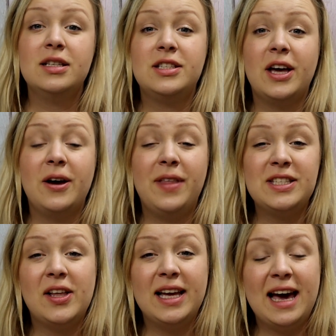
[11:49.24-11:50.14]
So
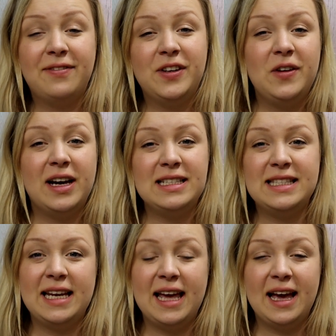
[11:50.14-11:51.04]
that's all I have for you guys
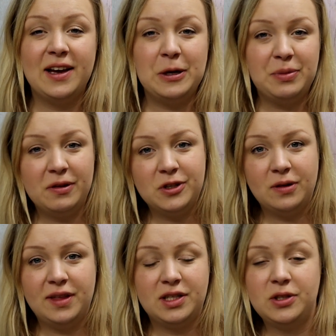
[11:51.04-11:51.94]
today. I hope you
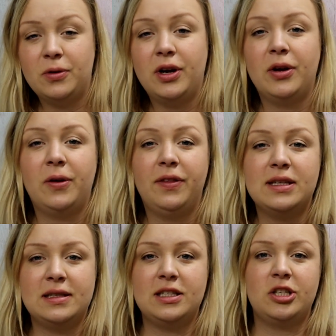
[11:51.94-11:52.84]
enjoyed the tutorial.
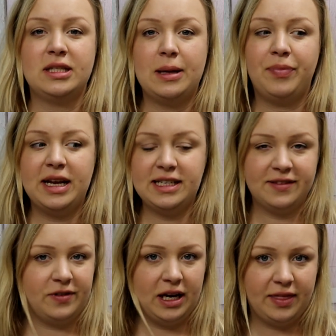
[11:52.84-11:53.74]
This is just something
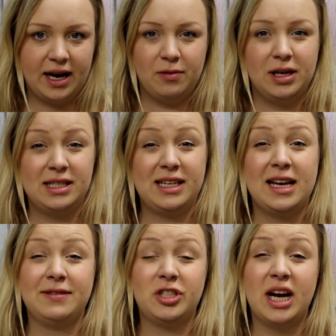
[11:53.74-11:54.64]
different that I wanted to
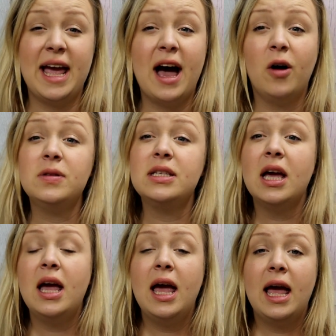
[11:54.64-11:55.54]
kind of try out,
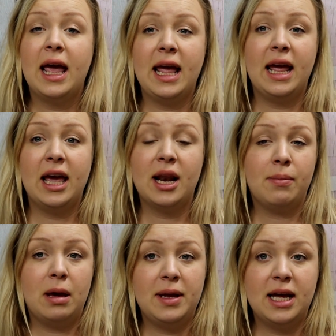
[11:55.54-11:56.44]

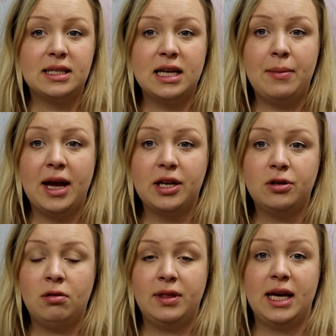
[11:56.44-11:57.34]
and maybe next time I could
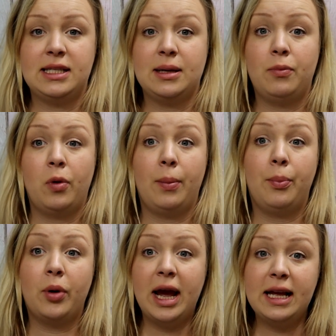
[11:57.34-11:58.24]
do it with like some more
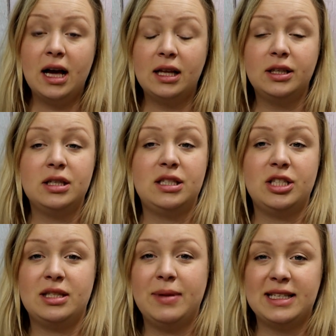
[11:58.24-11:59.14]
bright colors,
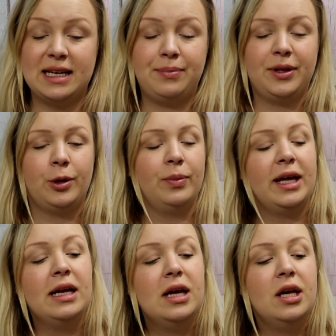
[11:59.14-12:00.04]
just mix it up a little bit.